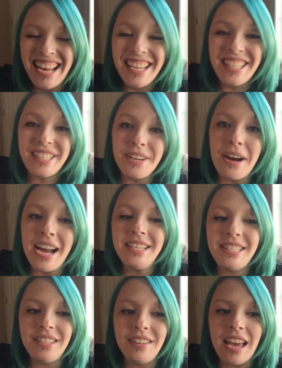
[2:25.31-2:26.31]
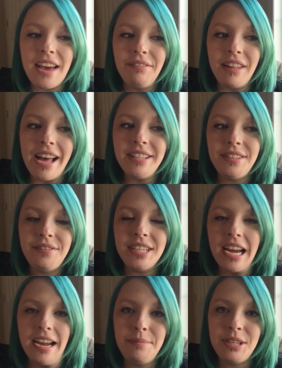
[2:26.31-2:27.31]
So I still have lots of
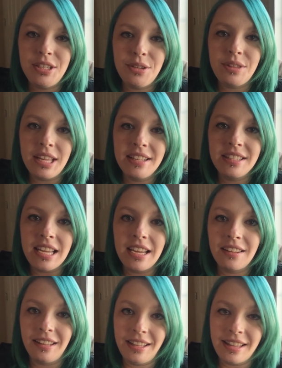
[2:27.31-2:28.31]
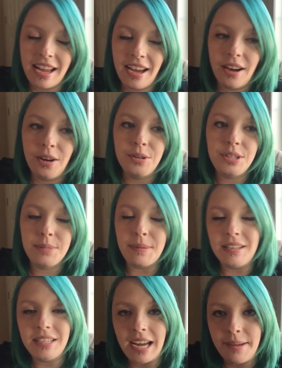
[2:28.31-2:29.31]
time to do things like clean the house,
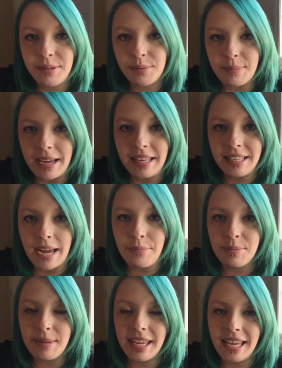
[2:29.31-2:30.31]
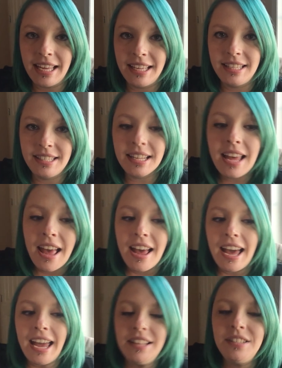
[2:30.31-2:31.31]
spend time with my kids,
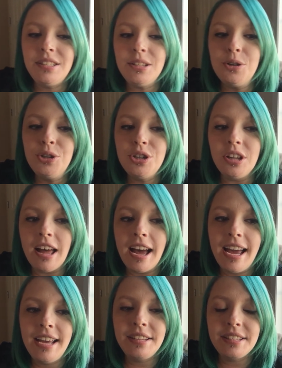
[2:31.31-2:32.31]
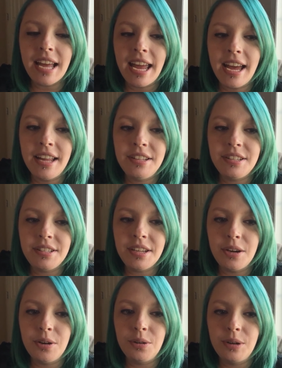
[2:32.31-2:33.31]
and socialize. And
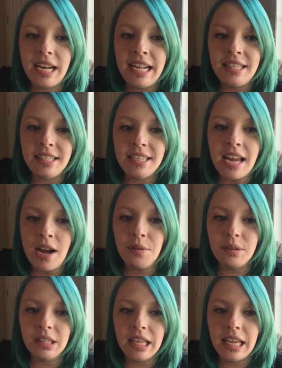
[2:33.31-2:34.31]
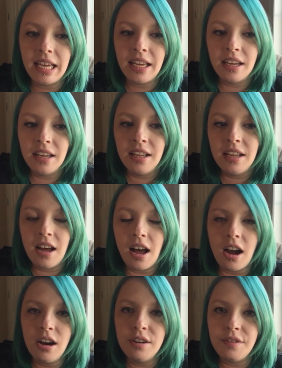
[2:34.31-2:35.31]
so it's not really
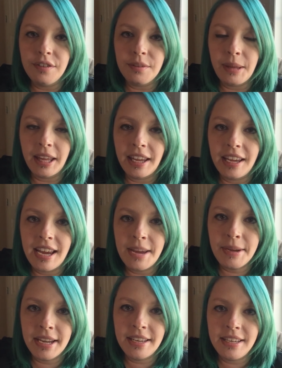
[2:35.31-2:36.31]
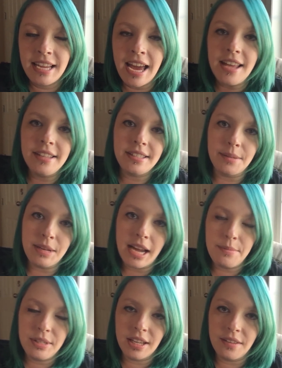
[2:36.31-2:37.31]
hard for me. I mean, yeah,
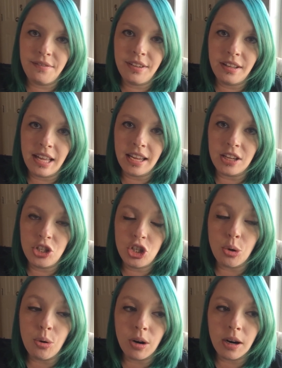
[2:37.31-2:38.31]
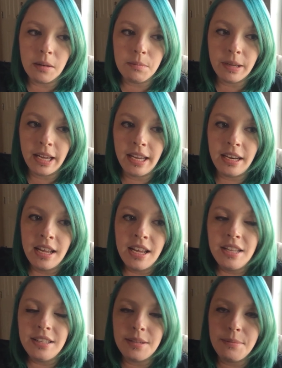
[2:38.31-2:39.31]
sometimes it can feel like a chore, but
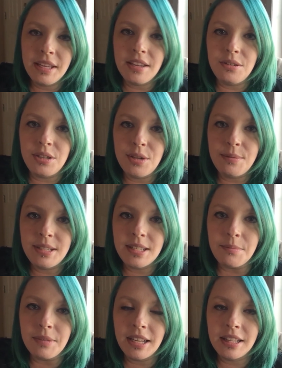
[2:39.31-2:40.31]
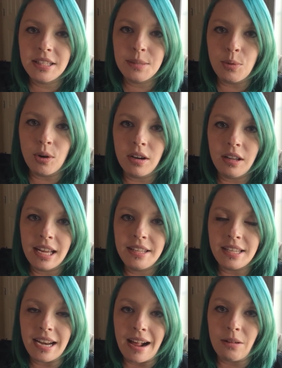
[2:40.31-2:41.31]
to me, YouTube is something that's more or
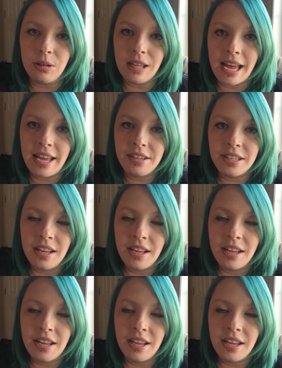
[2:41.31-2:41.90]
less an outlet.